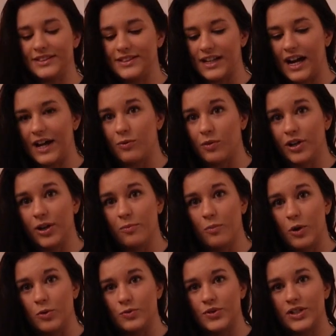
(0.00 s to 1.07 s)
decide where you're
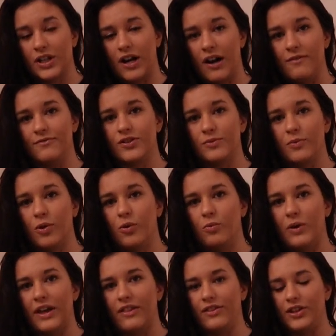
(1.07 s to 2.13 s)
most comfortable
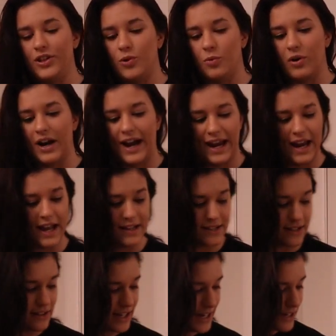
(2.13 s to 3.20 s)
with your
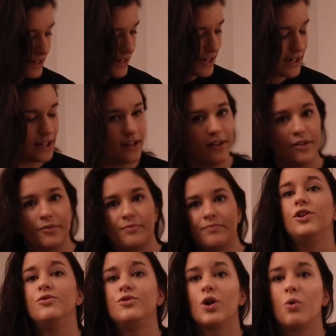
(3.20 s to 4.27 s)
hands landing.
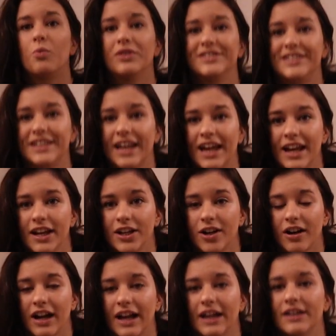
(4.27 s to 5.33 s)
You don't want to get
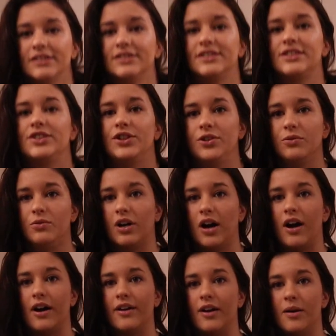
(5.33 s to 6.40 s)
your hands too
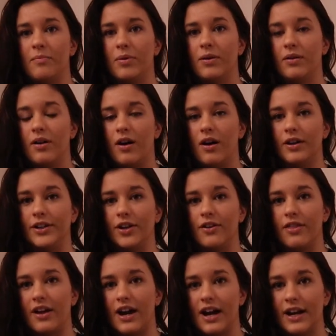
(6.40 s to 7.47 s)
caught up on your
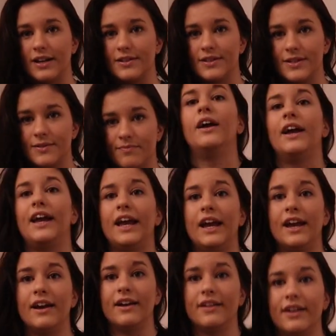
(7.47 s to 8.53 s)
thighs.
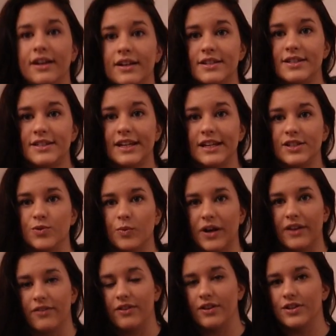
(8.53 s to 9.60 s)
And stance
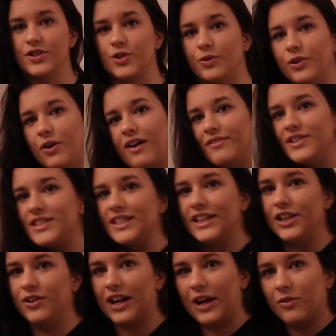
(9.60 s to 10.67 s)
width. So you
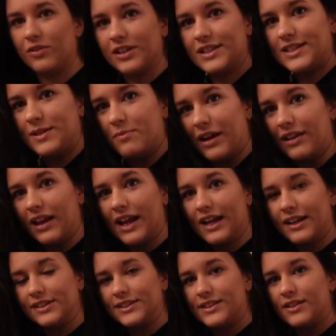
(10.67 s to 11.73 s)
can't really see my
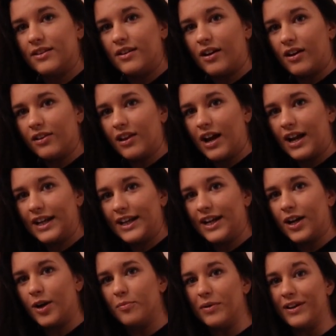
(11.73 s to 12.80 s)
legs a lot
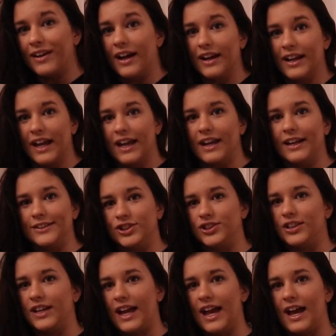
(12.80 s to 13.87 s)
here, but again, I
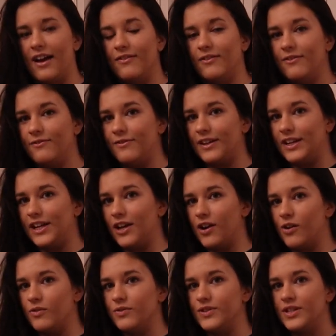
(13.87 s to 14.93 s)
should have
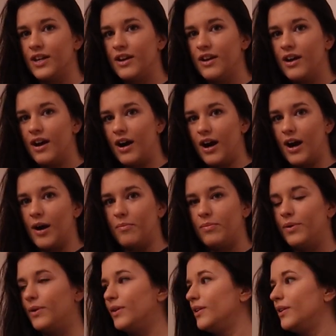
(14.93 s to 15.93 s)
videos up